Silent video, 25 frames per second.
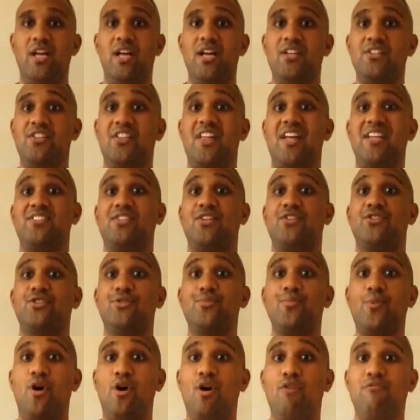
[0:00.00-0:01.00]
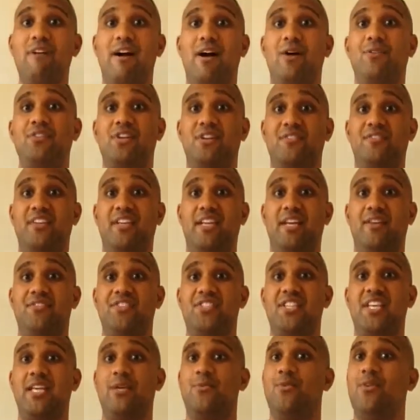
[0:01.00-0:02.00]
So that's a small round of
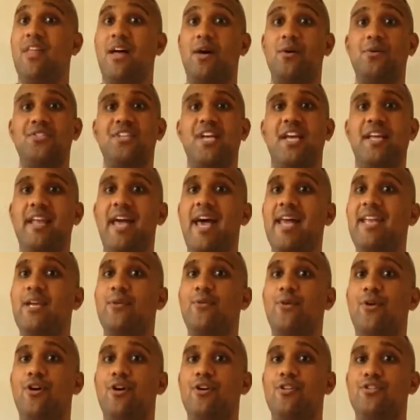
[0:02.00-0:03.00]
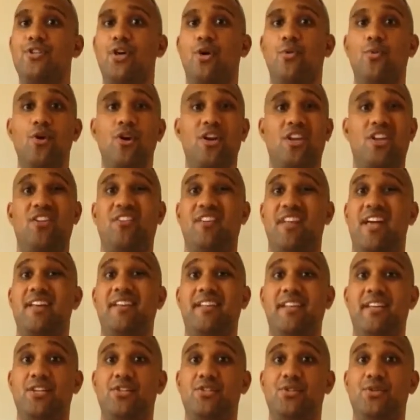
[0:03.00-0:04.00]
EFT without saying any words or working on
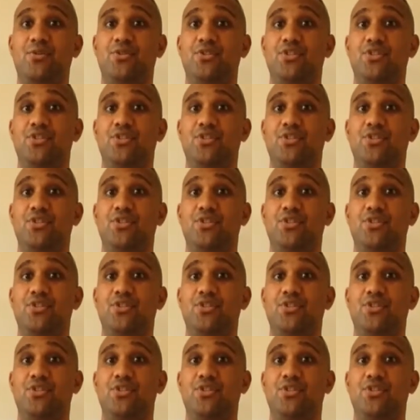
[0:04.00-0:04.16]
any issues.